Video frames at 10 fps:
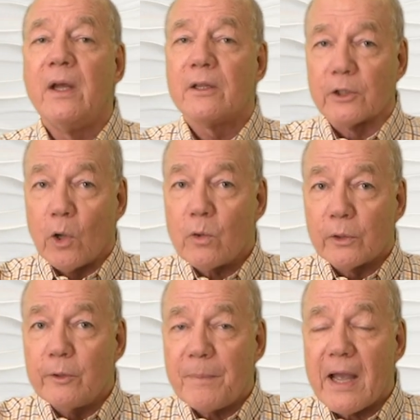The local
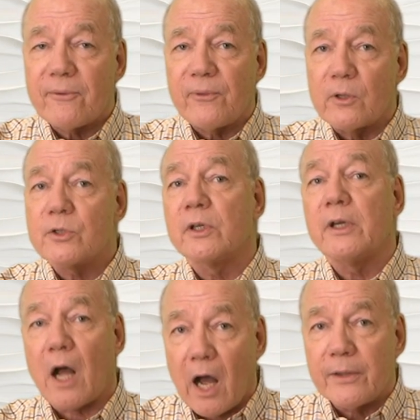loopback function
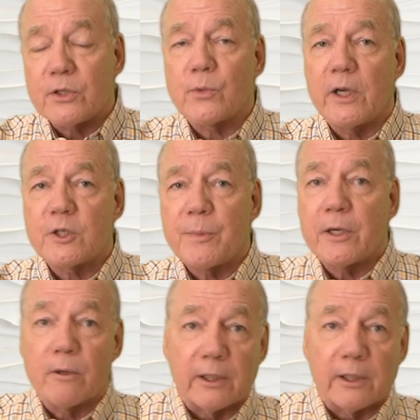on the transmitter